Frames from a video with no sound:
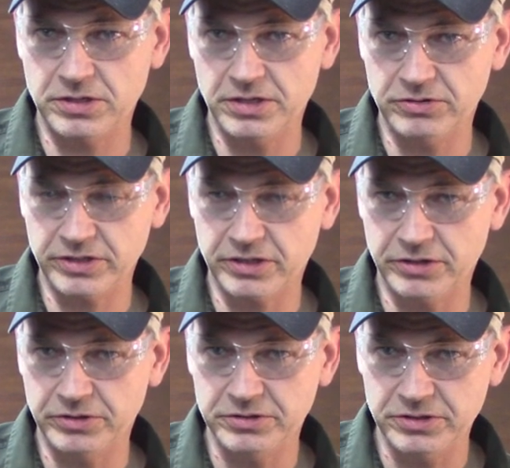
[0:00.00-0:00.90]
I think it was like
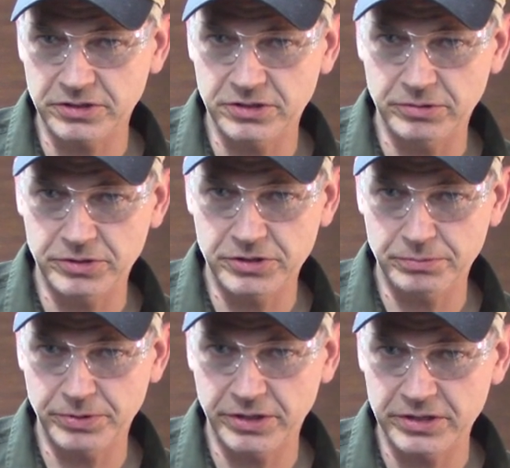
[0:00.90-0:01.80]
160 with
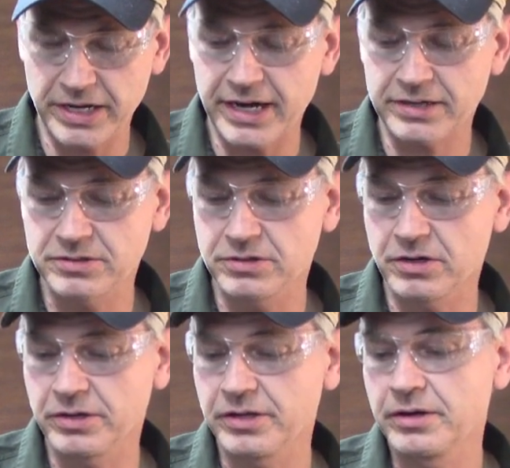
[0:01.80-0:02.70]
shipping and tax and
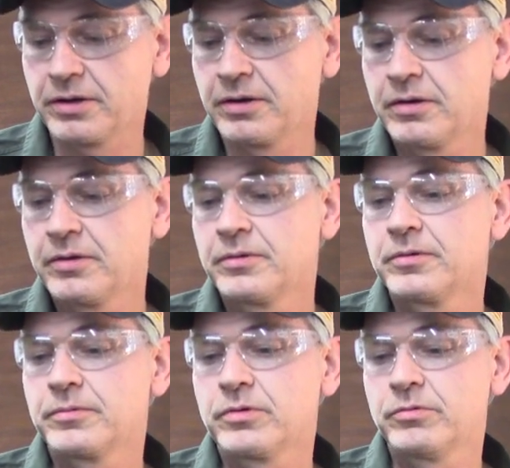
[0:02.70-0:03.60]
all the
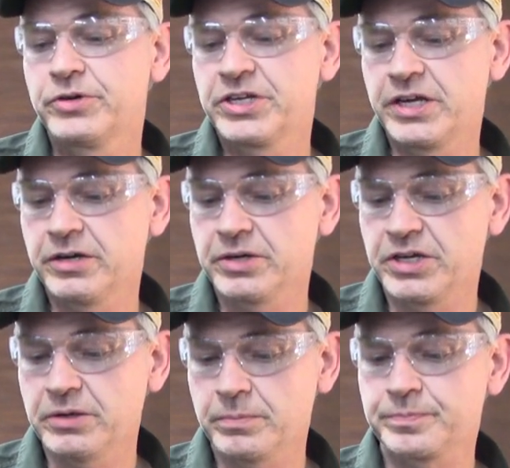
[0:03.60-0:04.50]

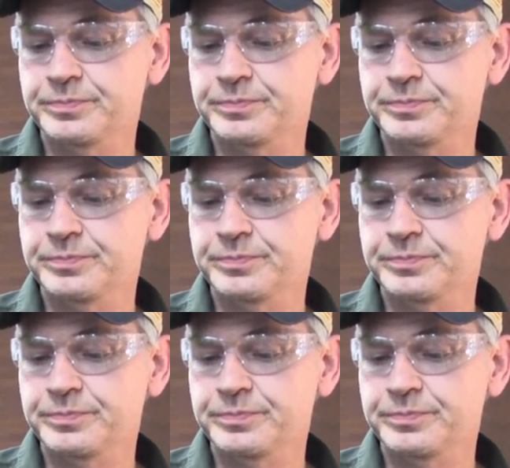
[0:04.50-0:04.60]
regalia.